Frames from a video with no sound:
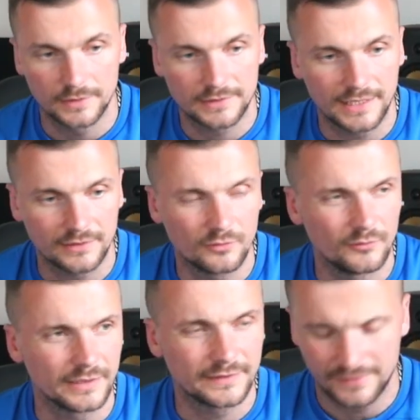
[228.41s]
I don't
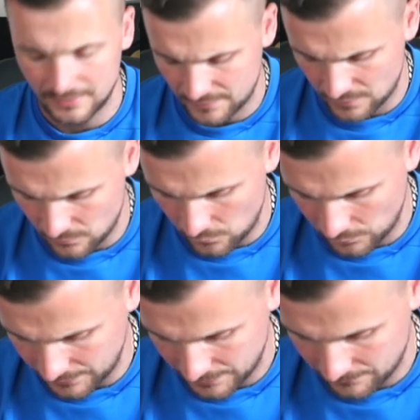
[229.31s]
really see Scum
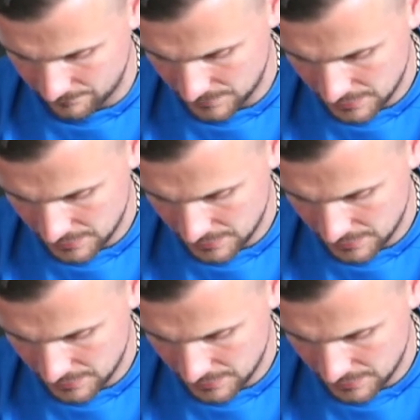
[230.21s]
wanting him.